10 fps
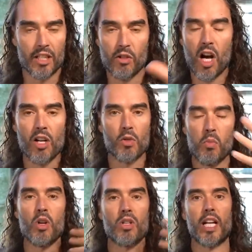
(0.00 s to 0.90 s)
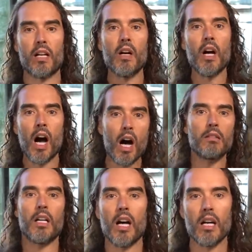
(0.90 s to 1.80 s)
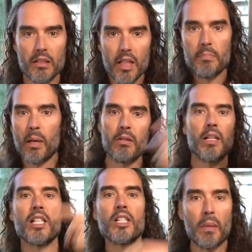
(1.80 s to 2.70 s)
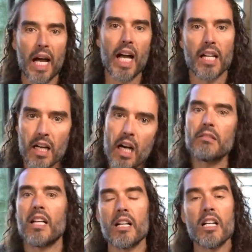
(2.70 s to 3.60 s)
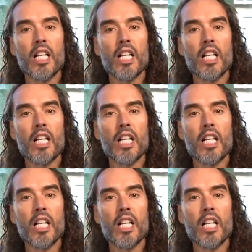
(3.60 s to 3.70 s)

You can't just watch that and go, oh no, Putin's bad, oh no.